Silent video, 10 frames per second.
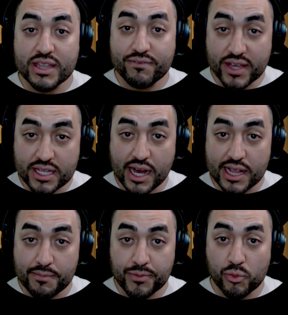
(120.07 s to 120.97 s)
fifth
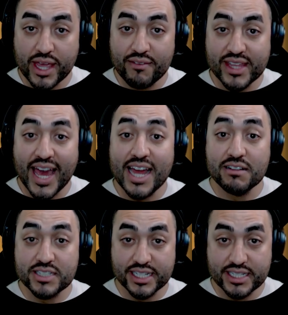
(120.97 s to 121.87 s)
column, we have the
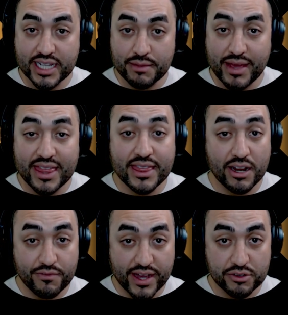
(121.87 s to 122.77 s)
NFC team and their
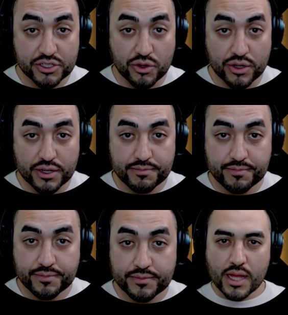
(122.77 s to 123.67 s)
final score.
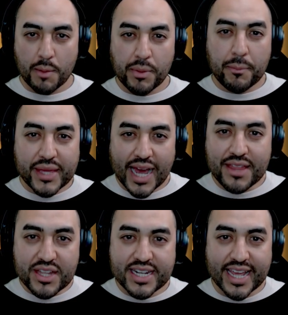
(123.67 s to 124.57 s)
But beyond
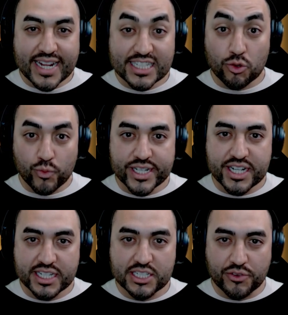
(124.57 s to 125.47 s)
the data is a rich
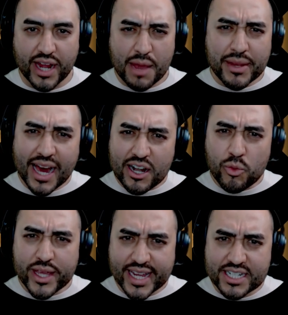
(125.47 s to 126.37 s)
history. I mean, how did
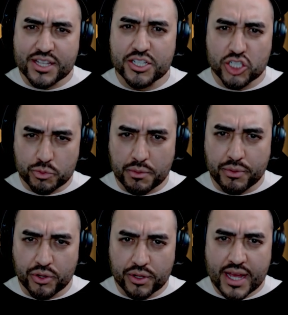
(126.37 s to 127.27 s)
we get to the Super
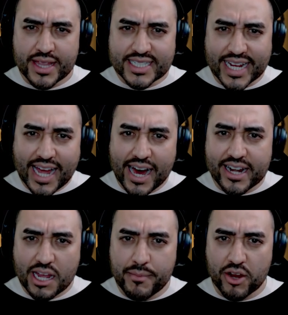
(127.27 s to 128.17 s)
Bowl, this
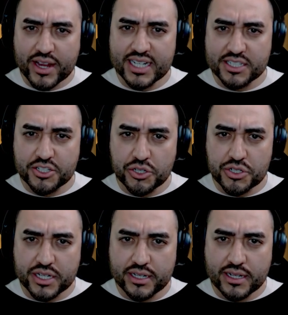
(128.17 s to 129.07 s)
iconic American
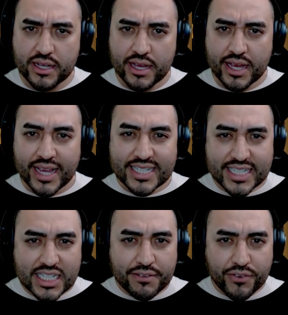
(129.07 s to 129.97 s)
institution? It's
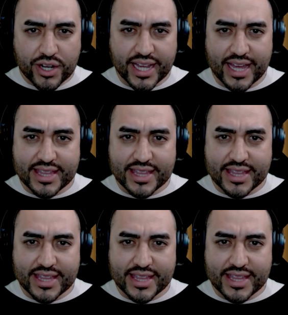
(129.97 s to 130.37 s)
easy to forget that